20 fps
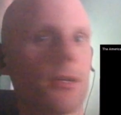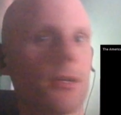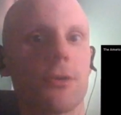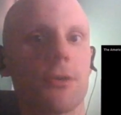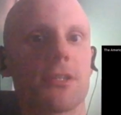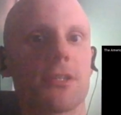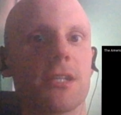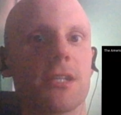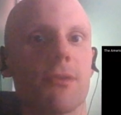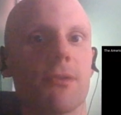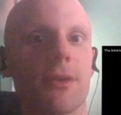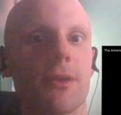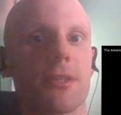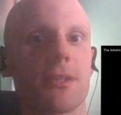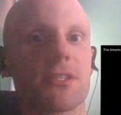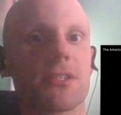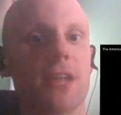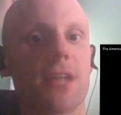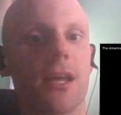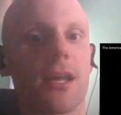You can see where
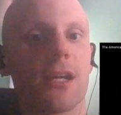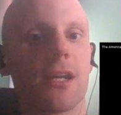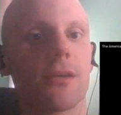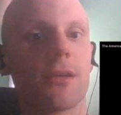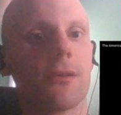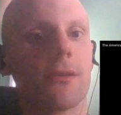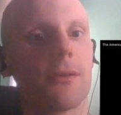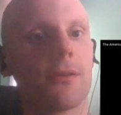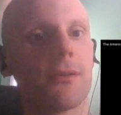this is headed.